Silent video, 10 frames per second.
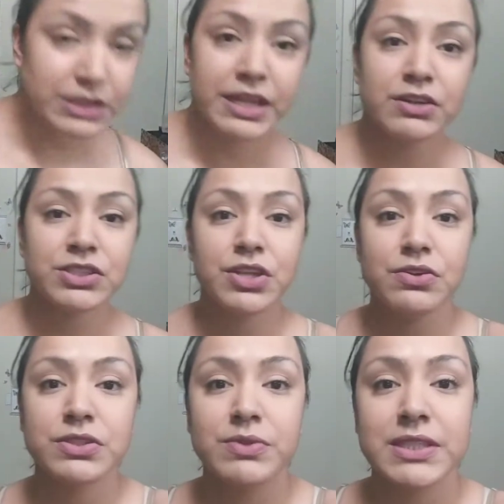there's
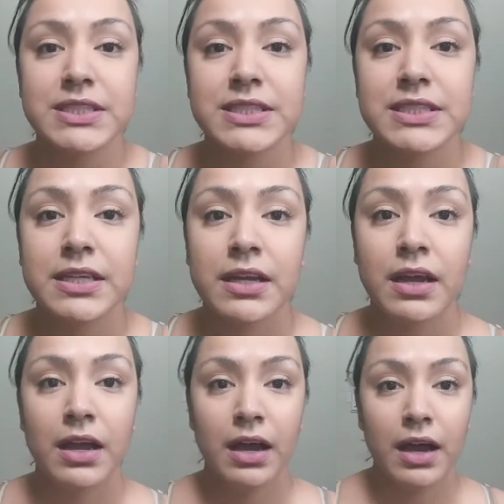those ones.
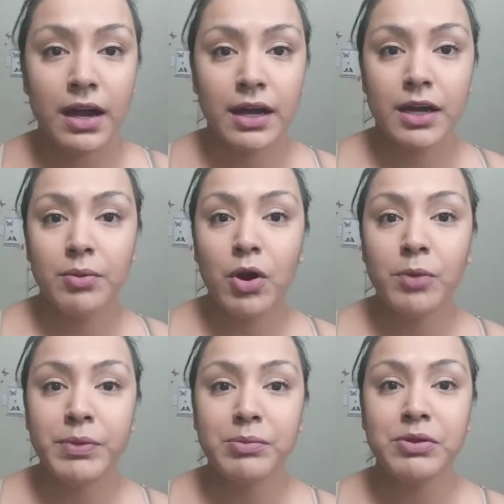Um,
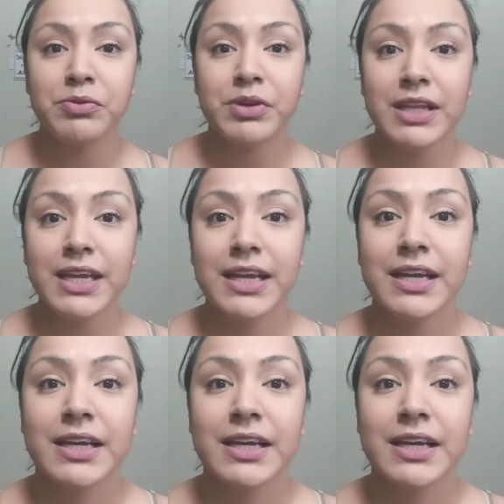oh, BB, really?